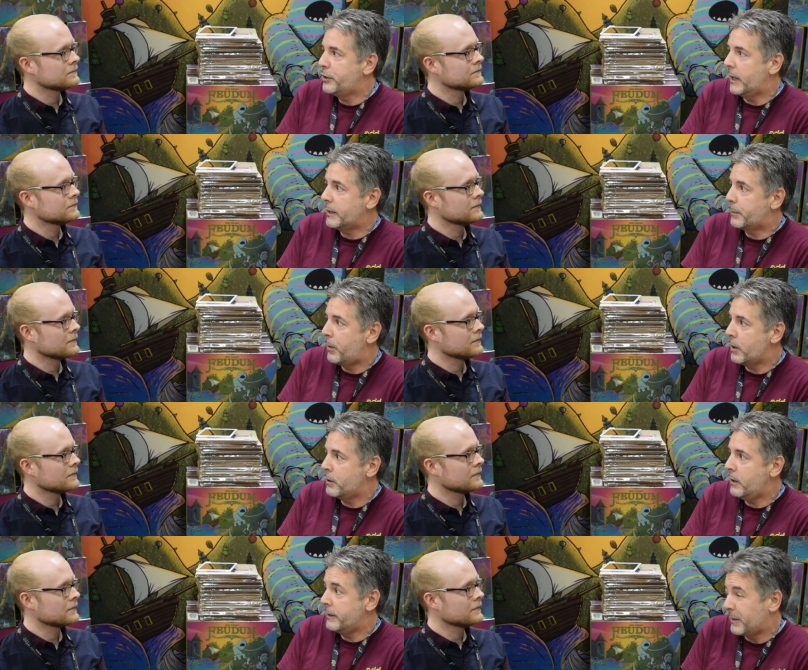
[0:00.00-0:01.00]
Speaker 1: Would you like to partner?
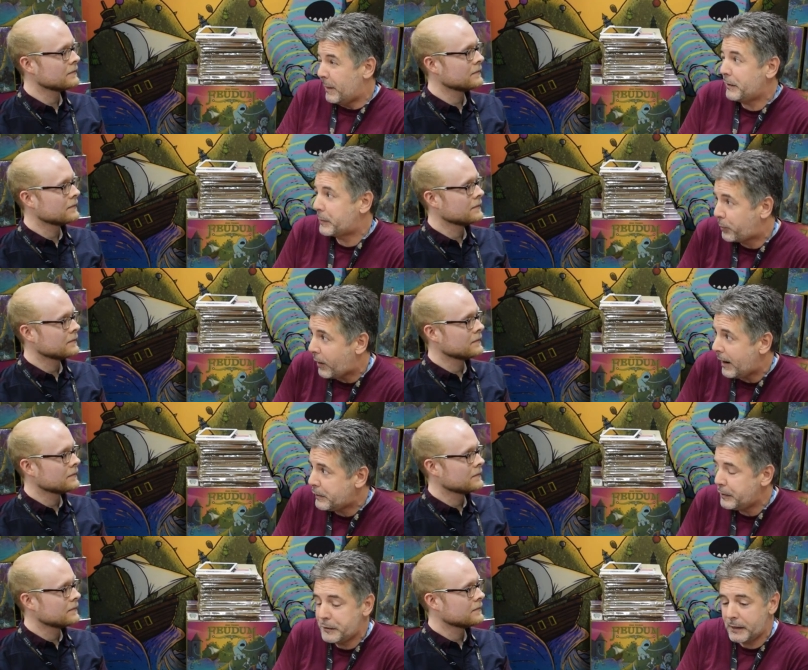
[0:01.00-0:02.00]
And to my surprise,
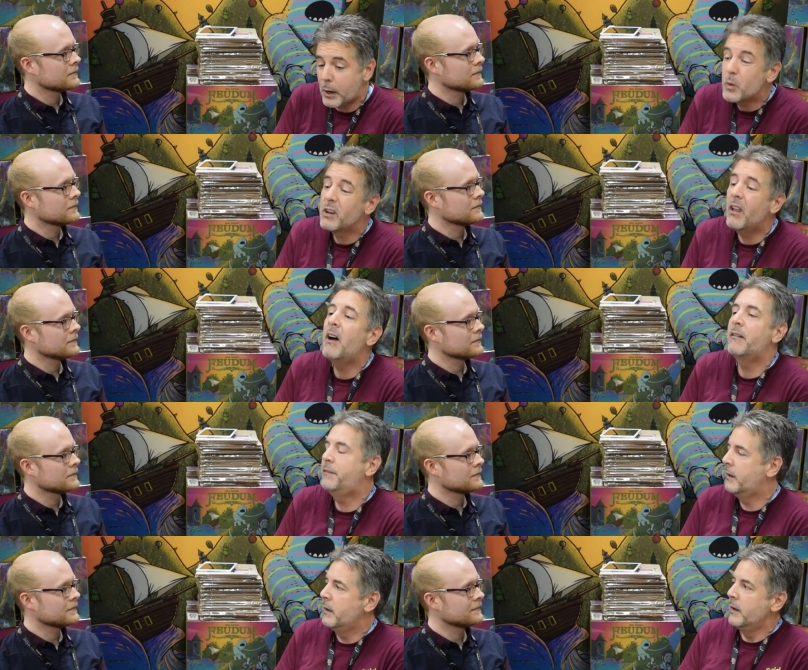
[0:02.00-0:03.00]
he said, I would love
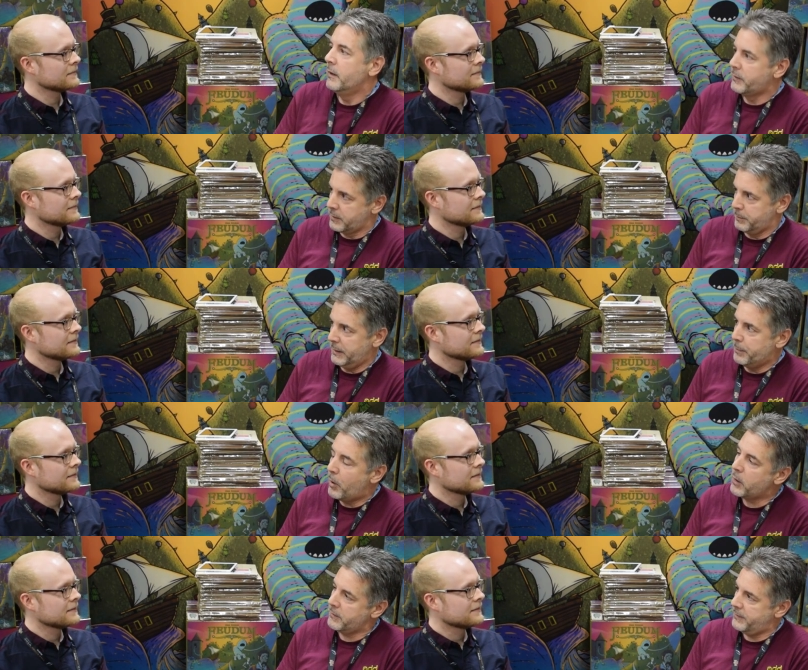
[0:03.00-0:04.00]
to be a
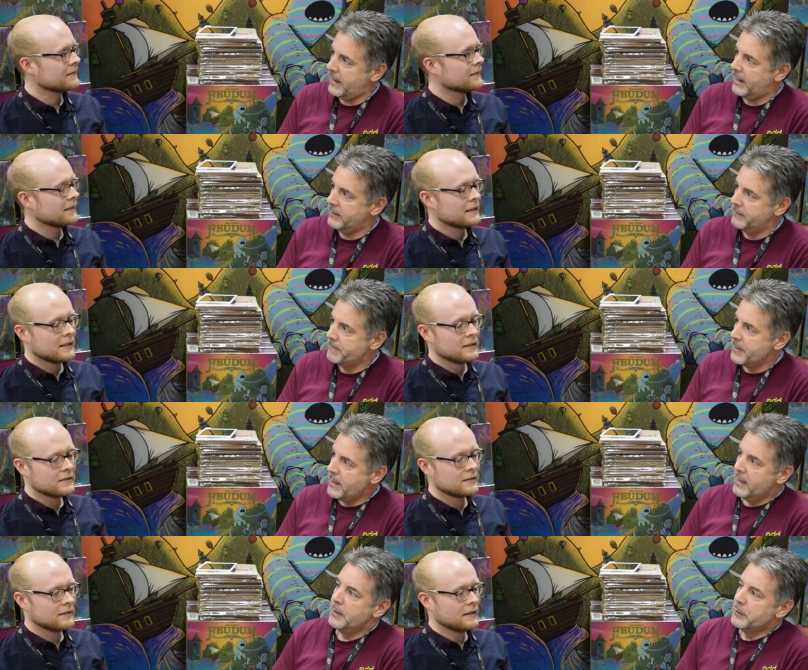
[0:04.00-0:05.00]
part of that.
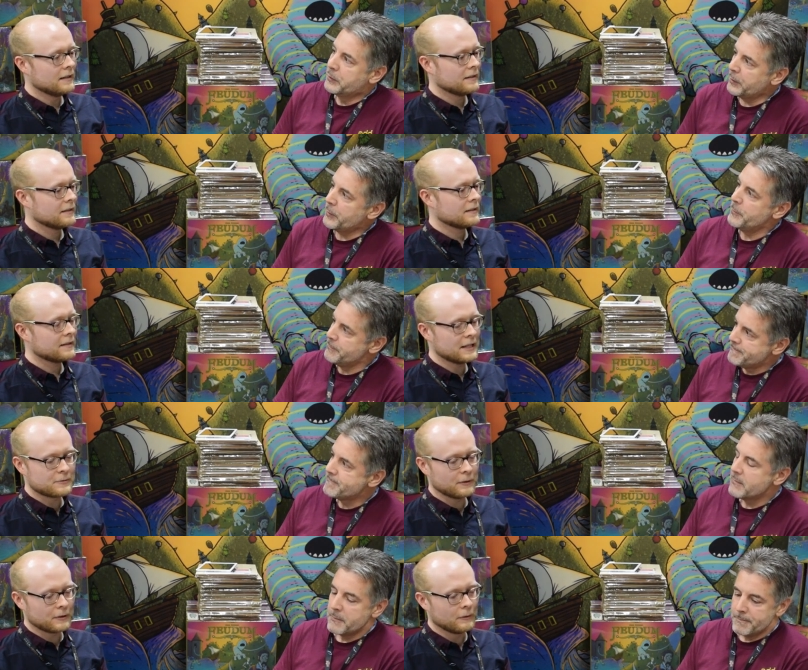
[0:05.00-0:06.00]
So That's
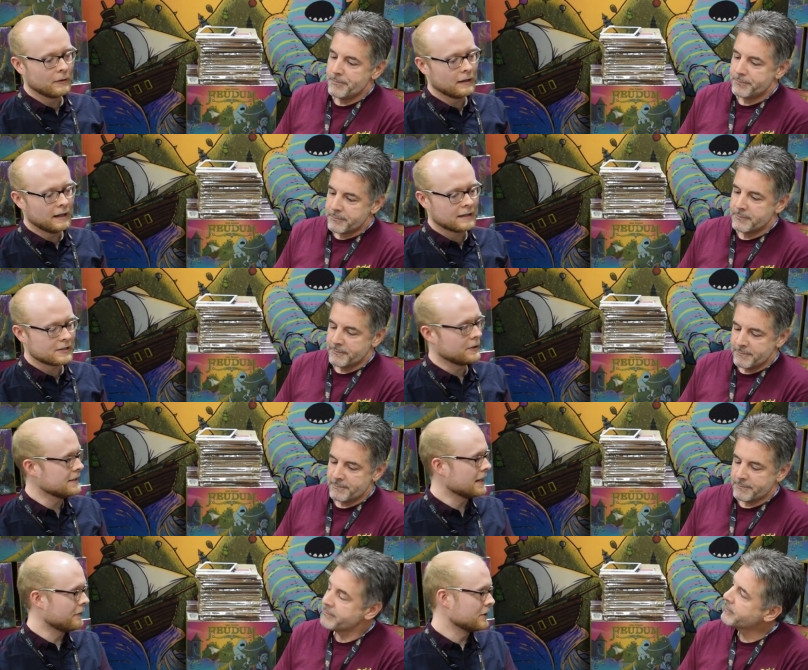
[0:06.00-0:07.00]
Speaker 2: really cool. Uh, so he's
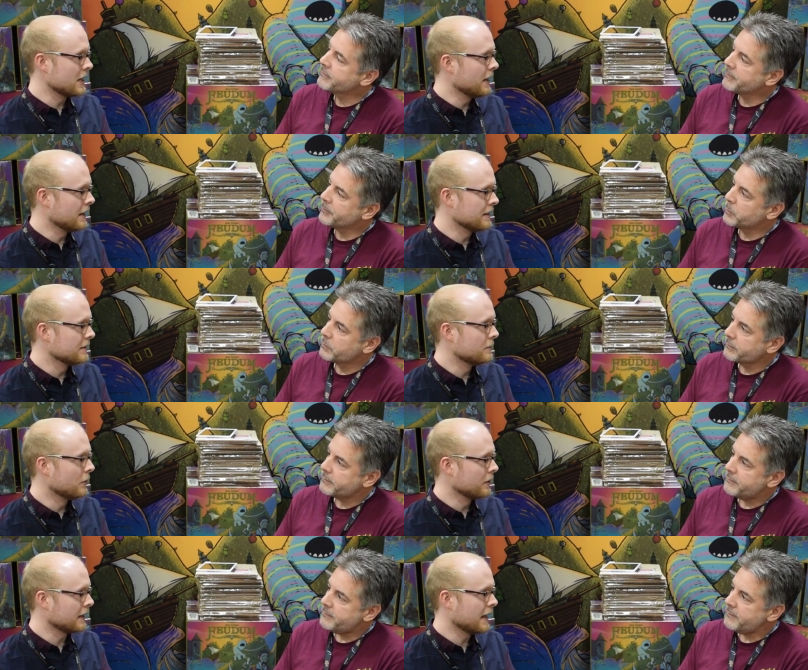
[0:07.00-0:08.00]
never done
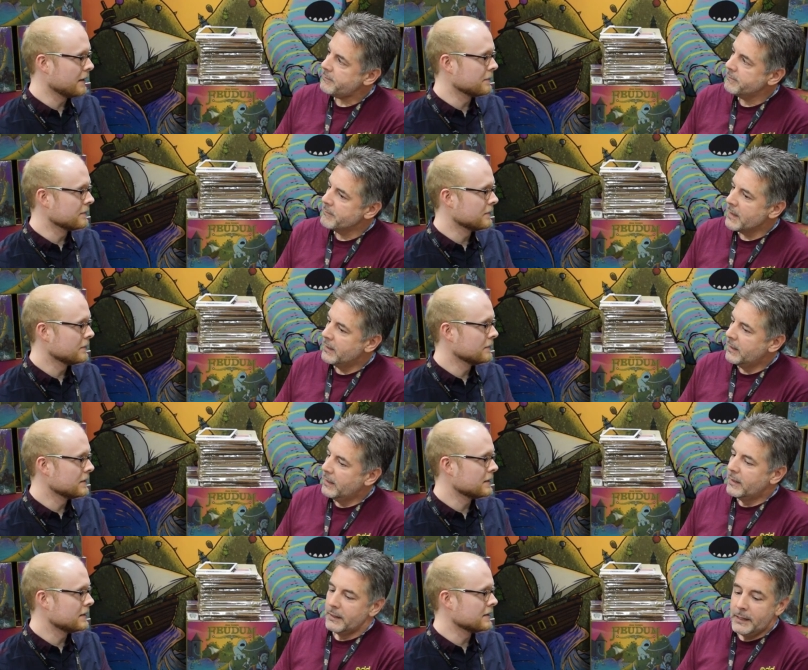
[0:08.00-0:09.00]
board game
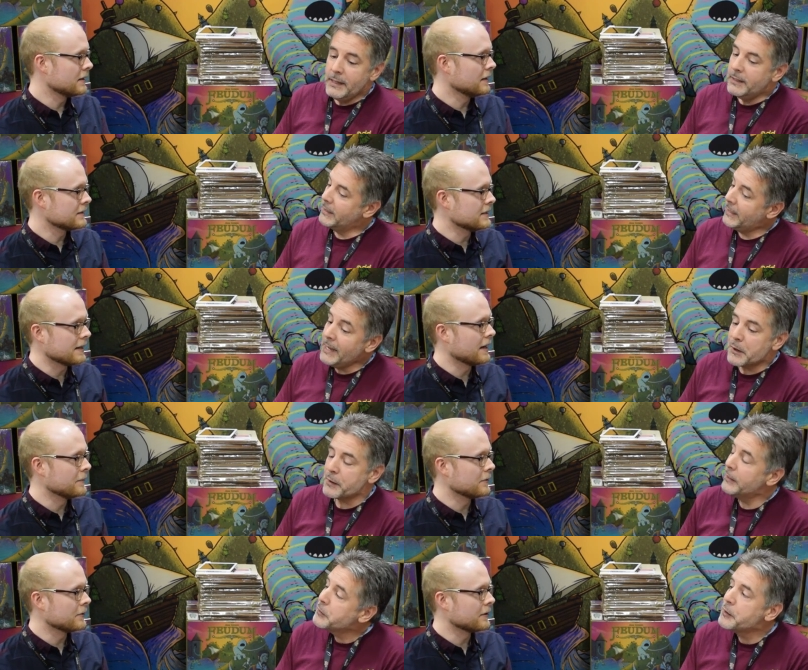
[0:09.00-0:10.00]
he, he has
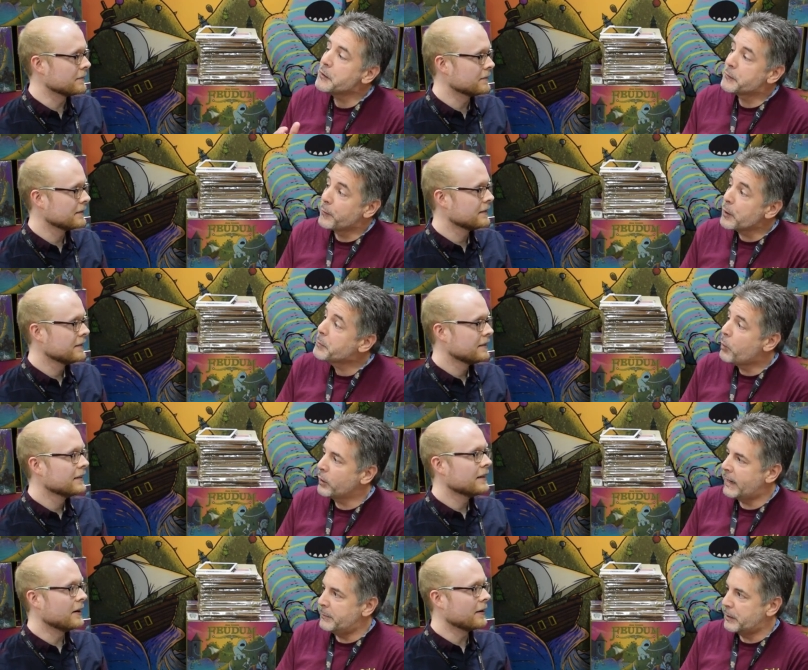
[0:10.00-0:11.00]
this
Speaker 1: is his first board
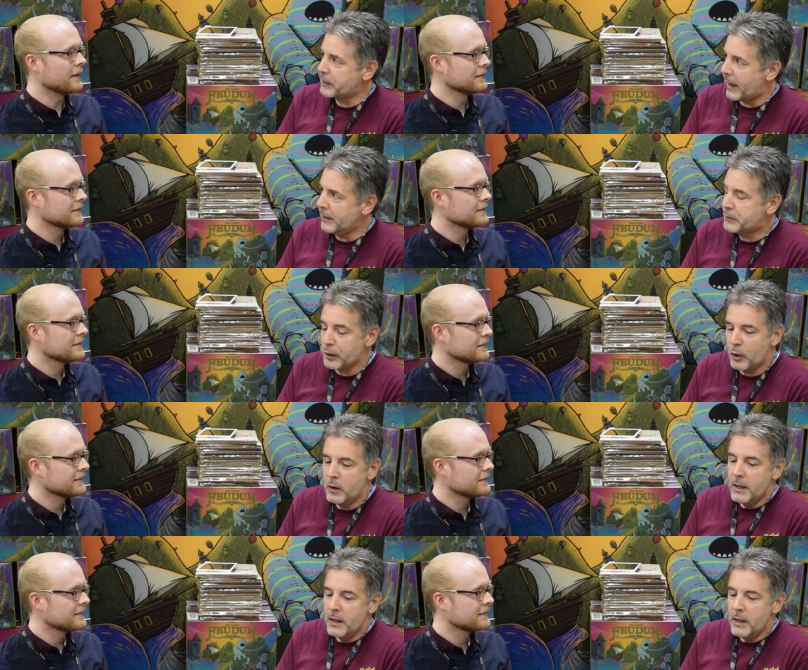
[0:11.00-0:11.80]
game design so